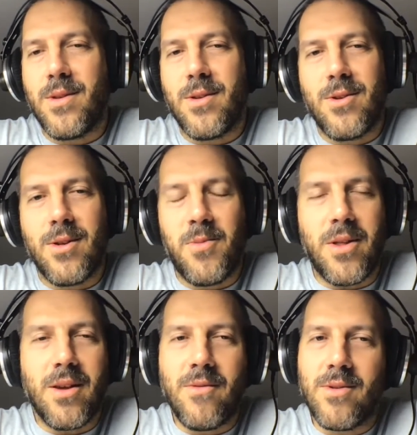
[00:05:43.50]
just
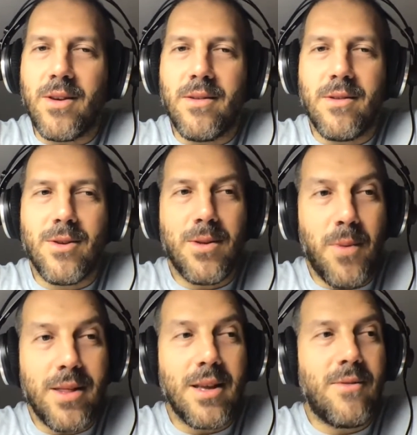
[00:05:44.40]

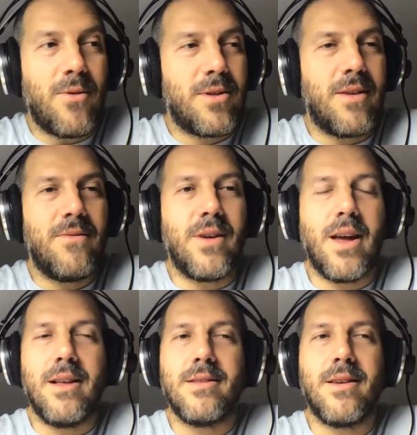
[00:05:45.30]
spend it for something
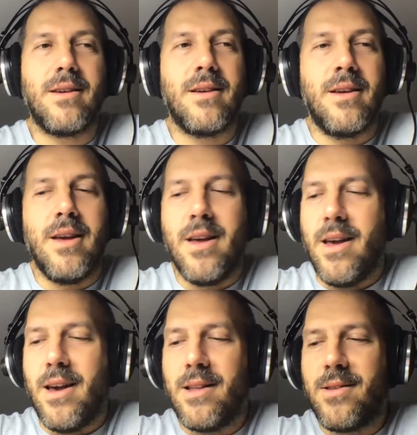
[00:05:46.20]
else.
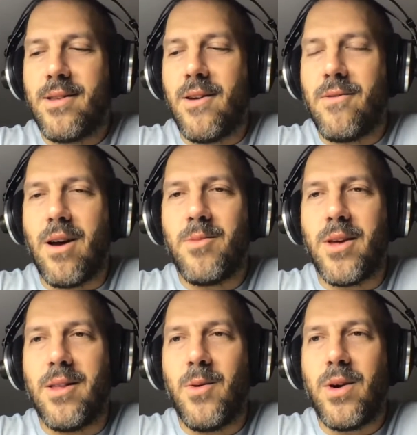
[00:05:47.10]
It's tough times
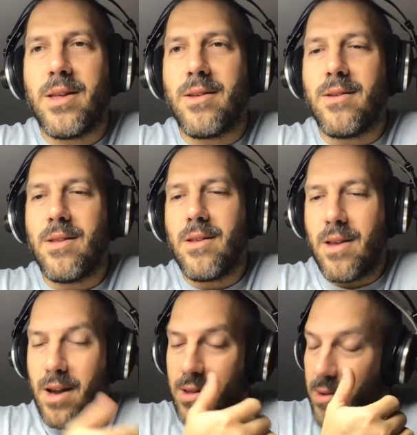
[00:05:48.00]
anyways, and
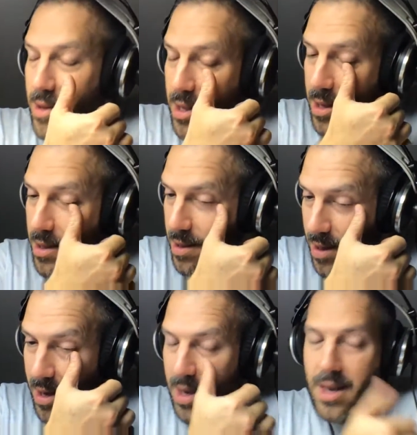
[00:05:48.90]
I don't need this
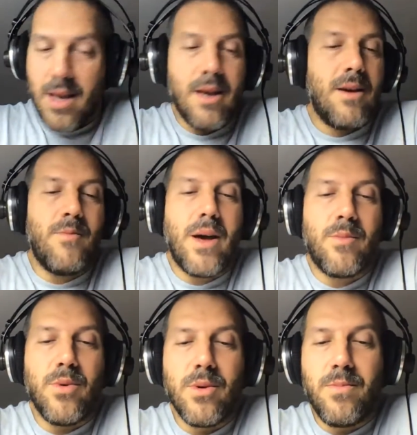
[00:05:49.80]

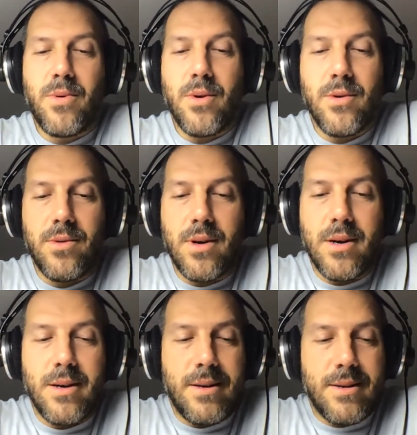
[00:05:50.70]
MacBook Pro
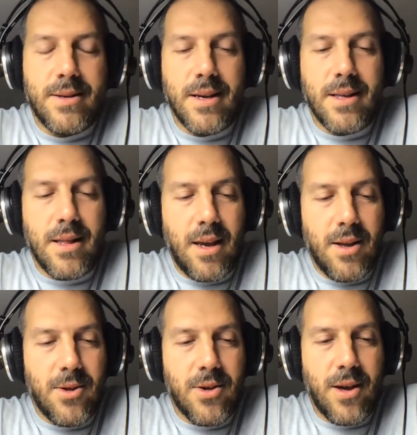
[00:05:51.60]

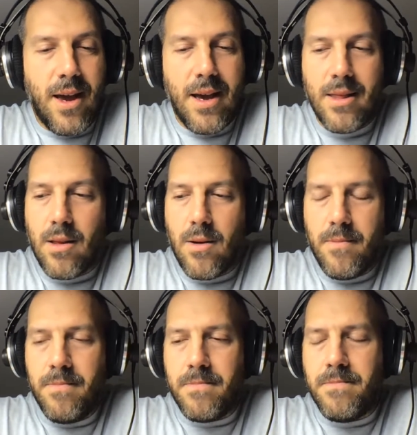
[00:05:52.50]
16-inch. And
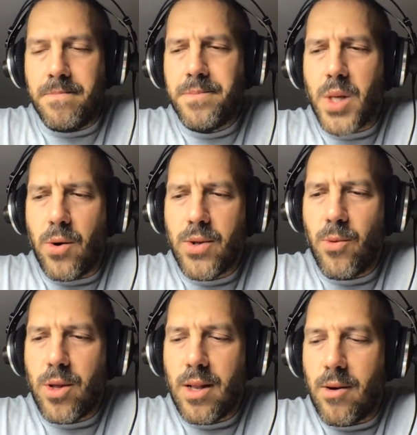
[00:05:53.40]
also,
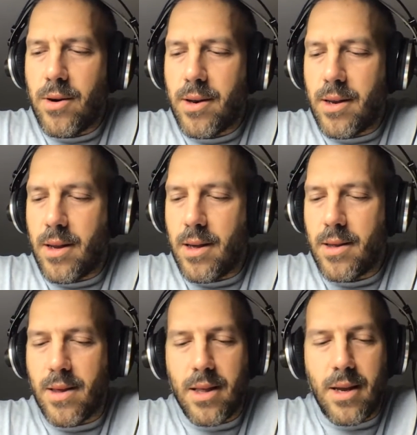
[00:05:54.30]
what I learned is
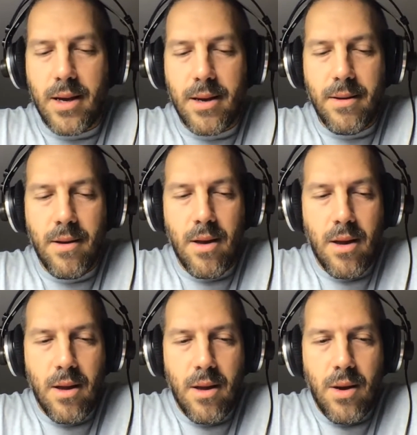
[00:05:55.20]
that I
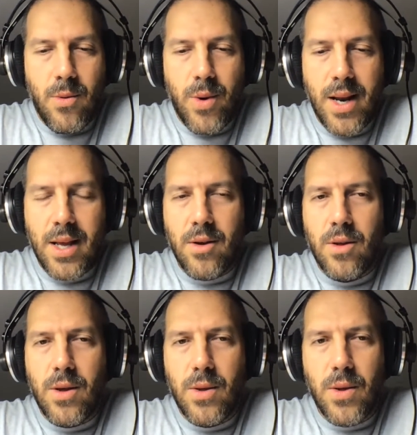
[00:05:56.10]
really
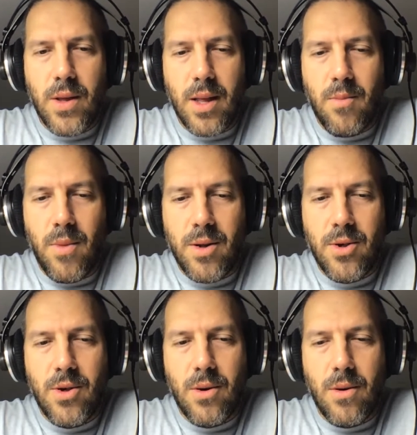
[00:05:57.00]
don't use it that
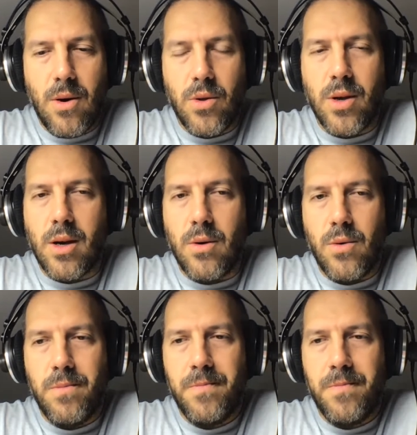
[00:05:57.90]
much on the go.